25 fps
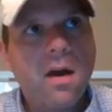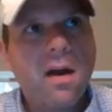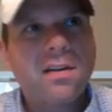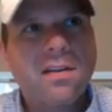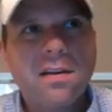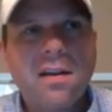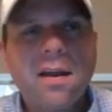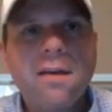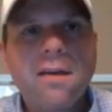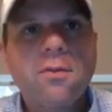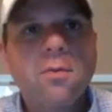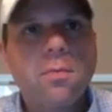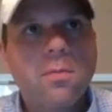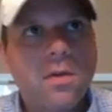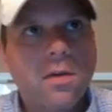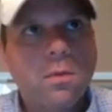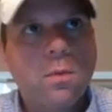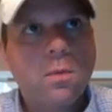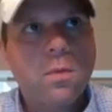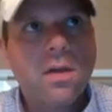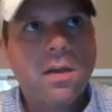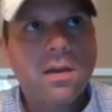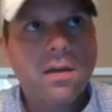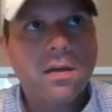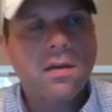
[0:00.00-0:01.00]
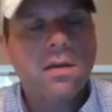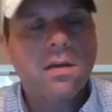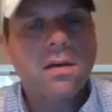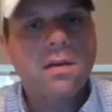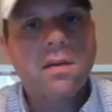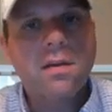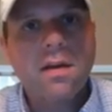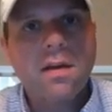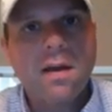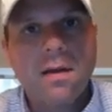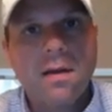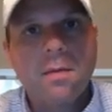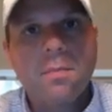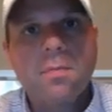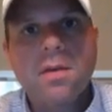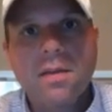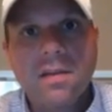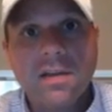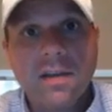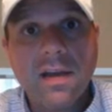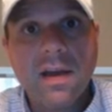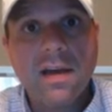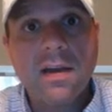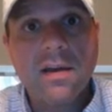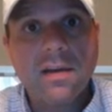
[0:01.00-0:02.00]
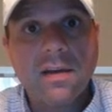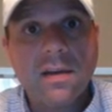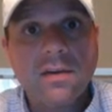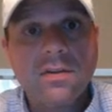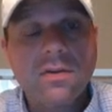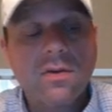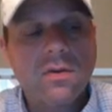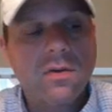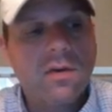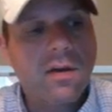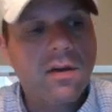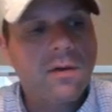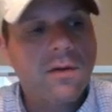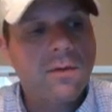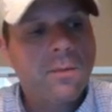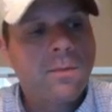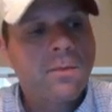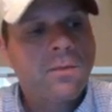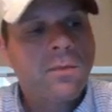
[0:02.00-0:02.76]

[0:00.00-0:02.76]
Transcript: I did have a big weekend, and then I had a big day yesterday.